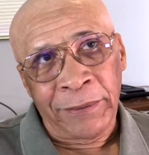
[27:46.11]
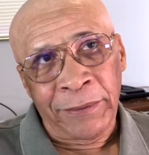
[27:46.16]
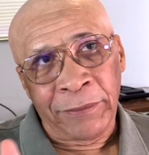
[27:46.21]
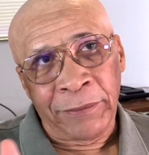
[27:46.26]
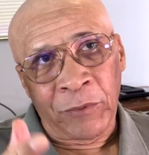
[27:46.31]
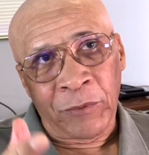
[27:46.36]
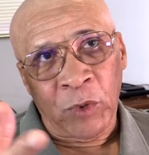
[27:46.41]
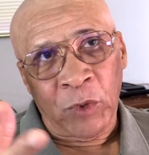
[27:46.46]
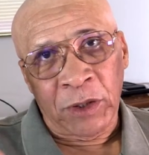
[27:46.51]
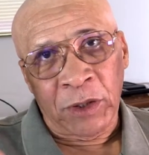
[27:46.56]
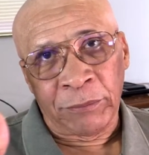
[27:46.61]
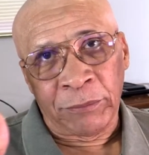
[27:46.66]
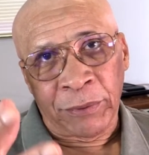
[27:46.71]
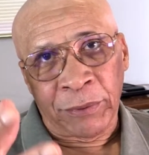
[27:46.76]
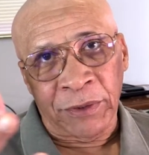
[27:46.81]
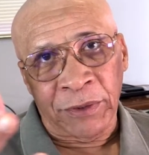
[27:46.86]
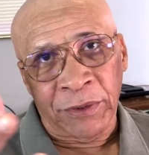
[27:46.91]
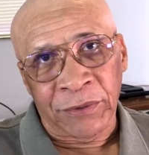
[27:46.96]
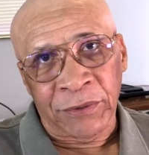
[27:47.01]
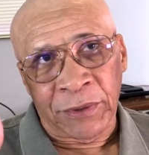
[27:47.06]
one
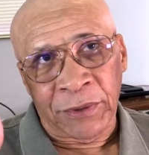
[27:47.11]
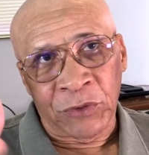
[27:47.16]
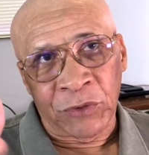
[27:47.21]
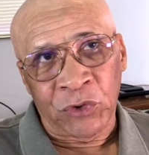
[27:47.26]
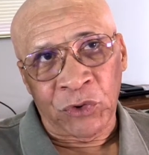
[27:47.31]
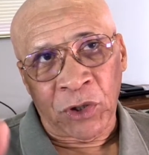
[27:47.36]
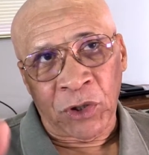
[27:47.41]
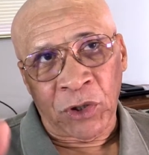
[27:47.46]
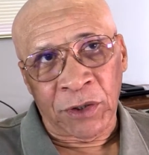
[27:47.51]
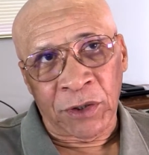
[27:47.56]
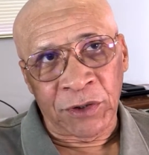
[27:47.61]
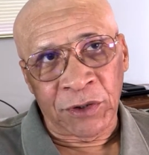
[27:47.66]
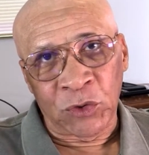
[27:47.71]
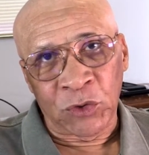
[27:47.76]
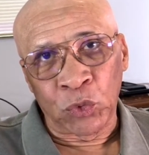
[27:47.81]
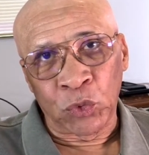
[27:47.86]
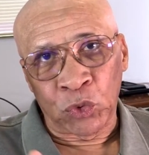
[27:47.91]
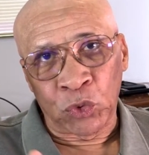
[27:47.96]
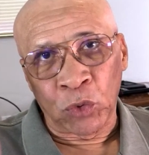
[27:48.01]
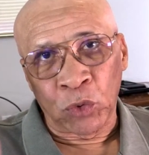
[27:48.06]
person in charge, they
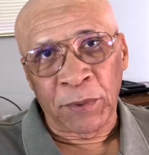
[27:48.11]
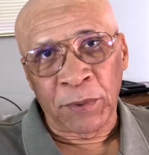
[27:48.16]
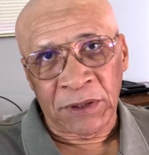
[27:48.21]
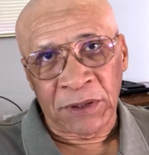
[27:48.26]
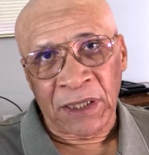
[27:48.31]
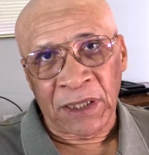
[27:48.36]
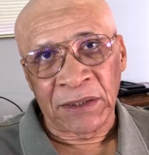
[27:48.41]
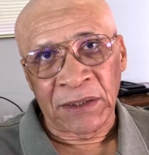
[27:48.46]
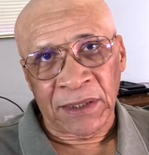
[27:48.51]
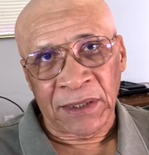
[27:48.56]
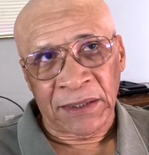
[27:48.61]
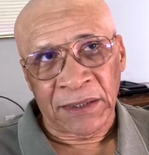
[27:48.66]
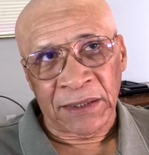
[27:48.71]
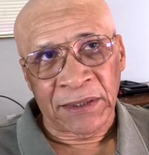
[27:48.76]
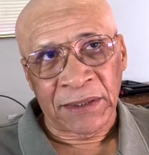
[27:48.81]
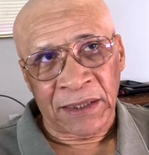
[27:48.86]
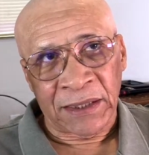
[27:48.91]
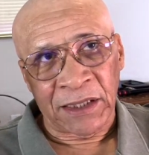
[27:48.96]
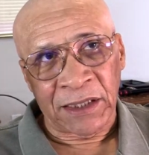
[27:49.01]
do stupid things like that.